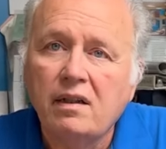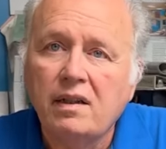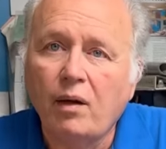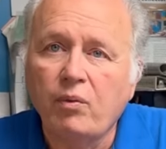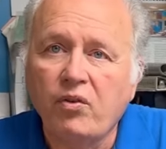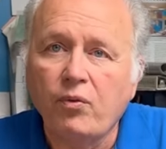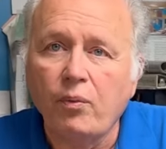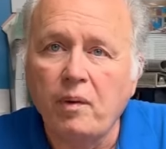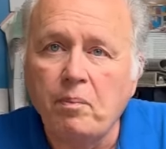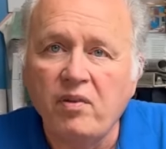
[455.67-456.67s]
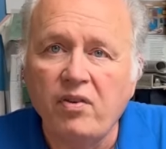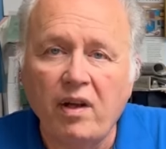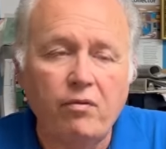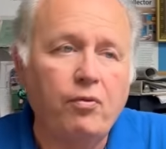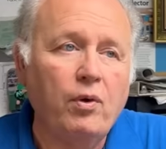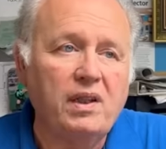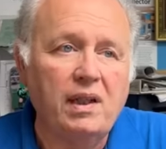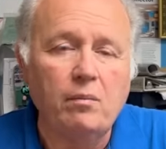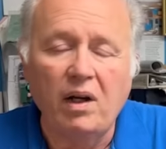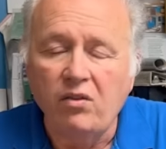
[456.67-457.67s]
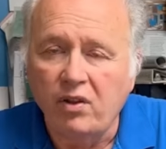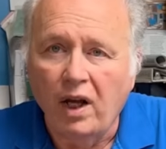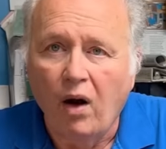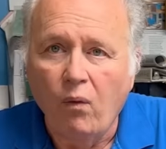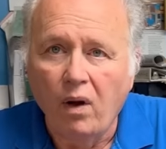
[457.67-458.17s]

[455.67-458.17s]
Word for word: that was 3% 14 months ago.